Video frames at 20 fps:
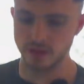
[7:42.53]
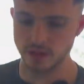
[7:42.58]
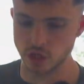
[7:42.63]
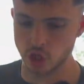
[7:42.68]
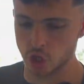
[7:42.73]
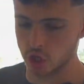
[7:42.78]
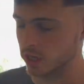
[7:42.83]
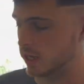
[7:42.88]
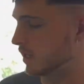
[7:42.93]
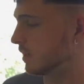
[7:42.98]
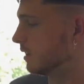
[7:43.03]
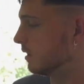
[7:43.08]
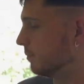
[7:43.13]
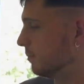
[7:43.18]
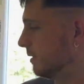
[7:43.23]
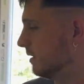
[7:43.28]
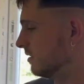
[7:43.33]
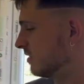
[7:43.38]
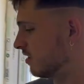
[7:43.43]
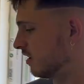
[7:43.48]
look like they've
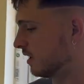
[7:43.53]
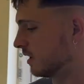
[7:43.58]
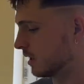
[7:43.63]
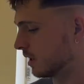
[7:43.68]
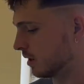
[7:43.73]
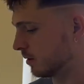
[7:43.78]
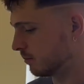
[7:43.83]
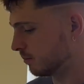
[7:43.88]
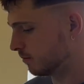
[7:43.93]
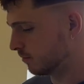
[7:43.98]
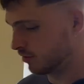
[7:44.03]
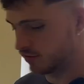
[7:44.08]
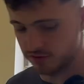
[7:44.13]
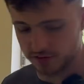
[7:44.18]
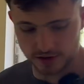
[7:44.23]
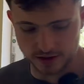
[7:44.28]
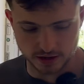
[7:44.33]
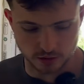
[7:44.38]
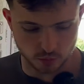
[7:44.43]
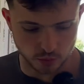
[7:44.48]
been taken up
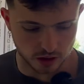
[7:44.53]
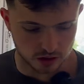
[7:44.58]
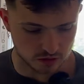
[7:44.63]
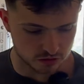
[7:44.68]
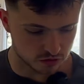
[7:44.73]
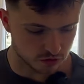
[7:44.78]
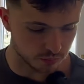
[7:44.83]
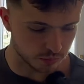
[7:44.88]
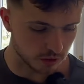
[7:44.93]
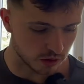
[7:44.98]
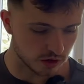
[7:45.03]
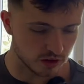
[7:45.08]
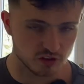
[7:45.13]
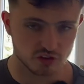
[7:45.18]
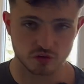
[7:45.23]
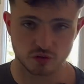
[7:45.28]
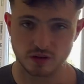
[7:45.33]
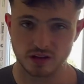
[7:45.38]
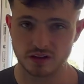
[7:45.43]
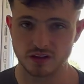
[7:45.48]
fairly well, to be
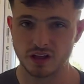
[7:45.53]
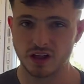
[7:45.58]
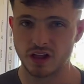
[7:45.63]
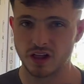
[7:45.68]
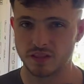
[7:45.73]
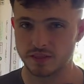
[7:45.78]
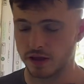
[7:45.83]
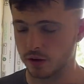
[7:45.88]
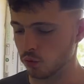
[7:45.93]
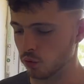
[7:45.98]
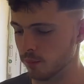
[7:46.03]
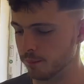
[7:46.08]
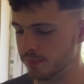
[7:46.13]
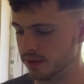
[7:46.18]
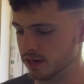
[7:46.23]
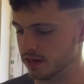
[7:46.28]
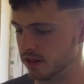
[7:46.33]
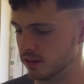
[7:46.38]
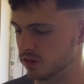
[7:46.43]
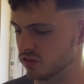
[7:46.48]
honest. So that would
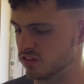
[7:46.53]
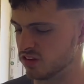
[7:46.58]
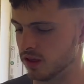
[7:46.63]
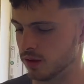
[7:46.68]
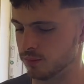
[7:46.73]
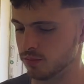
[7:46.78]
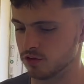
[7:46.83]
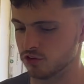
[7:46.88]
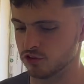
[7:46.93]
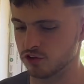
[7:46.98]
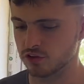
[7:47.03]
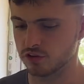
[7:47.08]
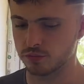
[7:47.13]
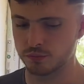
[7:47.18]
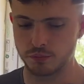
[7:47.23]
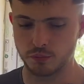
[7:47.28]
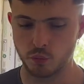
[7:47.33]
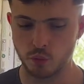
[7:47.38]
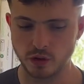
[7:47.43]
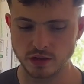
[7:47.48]
be another tip. It's just
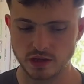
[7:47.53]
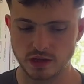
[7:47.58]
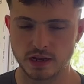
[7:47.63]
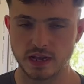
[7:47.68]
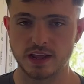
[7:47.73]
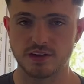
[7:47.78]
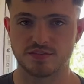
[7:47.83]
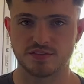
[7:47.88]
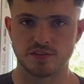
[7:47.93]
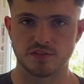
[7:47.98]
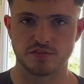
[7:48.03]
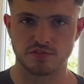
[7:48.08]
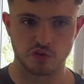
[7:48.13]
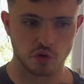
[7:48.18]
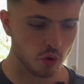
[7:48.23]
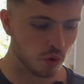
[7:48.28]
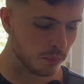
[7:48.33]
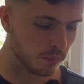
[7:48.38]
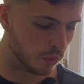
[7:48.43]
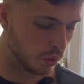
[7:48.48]
when you're lifting
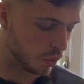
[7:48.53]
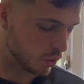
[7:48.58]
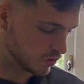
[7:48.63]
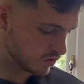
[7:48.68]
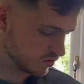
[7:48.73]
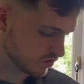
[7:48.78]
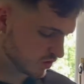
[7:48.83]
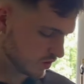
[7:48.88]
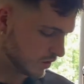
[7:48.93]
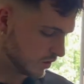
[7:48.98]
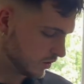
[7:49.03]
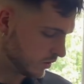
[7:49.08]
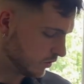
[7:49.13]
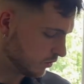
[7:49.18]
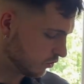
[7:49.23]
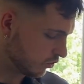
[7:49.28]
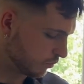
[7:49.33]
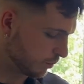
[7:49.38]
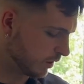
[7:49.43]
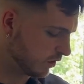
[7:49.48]
floorboards,
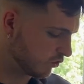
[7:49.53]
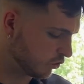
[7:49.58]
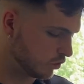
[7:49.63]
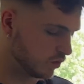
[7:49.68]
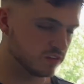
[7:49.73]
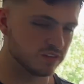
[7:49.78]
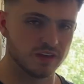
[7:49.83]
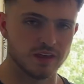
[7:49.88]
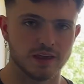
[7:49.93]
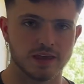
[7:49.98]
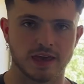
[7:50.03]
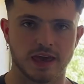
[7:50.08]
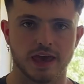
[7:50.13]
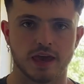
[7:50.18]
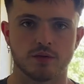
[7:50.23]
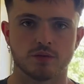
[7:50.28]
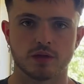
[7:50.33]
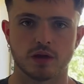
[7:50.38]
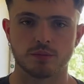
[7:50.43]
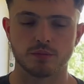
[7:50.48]
just make sure you're taking
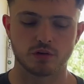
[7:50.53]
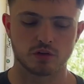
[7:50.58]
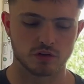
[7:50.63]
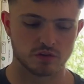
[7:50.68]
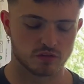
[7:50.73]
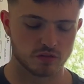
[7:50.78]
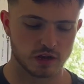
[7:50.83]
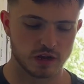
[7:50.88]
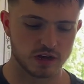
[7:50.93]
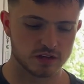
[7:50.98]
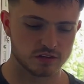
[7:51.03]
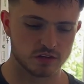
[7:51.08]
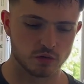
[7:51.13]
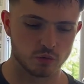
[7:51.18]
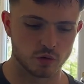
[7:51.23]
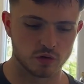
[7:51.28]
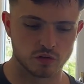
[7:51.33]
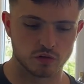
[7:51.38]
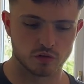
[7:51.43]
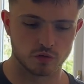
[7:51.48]
care of them, because the last thing you
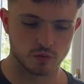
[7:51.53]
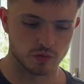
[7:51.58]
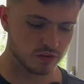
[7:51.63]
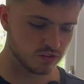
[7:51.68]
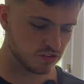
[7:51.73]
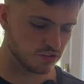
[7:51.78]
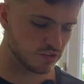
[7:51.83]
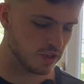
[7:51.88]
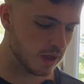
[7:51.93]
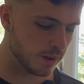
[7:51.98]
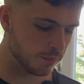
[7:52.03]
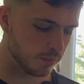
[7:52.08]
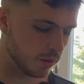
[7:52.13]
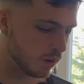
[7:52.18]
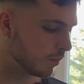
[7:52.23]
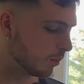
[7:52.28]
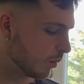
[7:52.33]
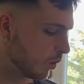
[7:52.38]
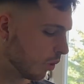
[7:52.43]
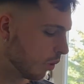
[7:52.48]
want to do is snap
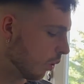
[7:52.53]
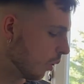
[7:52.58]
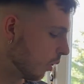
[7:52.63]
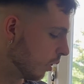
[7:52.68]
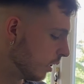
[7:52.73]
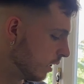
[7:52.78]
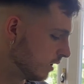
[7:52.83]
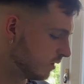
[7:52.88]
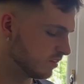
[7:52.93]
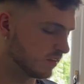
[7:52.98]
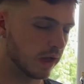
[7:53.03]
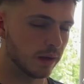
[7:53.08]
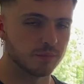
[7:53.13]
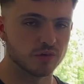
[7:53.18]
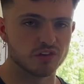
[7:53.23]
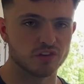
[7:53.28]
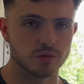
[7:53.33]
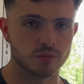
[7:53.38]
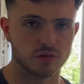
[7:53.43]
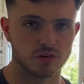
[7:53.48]
them or
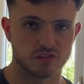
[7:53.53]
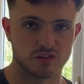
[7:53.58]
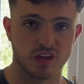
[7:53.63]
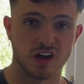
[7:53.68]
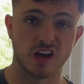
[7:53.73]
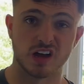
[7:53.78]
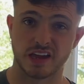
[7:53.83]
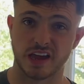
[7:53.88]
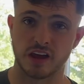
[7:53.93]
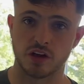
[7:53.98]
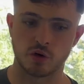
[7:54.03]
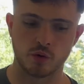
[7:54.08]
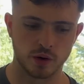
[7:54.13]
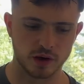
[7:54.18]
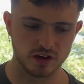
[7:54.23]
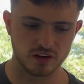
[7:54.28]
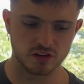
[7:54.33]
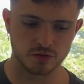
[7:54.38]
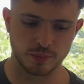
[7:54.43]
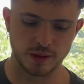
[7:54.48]
damage them, because they are getting
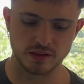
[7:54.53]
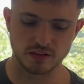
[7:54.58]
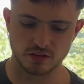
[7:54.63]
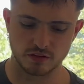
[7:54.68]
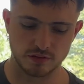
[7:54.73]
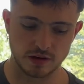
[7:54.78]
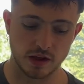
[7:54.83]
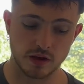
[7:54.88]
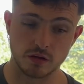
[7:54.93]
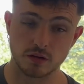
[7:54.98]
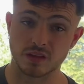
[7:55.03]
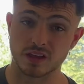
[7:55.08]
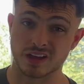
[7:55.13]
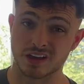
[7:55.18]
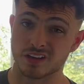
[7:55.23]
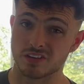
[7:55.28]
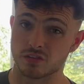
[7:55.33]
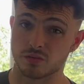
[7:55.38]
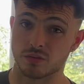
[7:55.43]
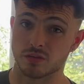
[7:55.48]
quite expensive now and the
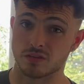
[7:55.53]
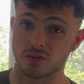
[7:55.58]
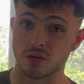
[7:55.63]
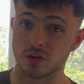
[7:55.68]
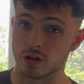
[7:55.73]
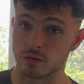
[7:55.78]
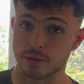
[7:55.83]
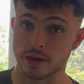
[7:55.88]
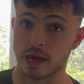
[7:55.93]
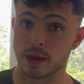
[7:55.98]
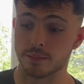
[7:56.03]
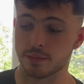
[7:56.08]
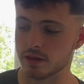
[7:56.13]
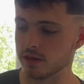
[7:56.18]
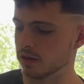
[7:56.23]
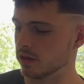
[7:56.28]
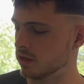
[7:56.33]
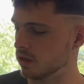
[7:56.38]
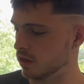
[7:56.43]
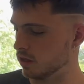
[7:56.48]
customer's not going to be
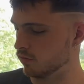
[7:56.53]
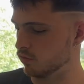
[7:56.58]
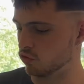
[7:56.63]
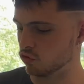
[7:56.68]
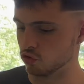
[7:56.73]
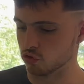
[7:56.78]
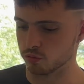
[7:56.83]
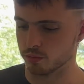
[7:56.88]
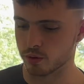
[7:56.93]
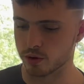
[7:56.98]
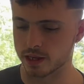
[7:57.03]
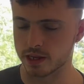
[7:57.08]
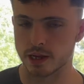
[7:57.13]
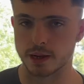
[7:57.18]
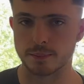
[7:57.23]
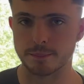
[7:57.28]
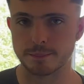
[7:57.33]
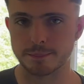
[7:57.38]
happy if you do break them.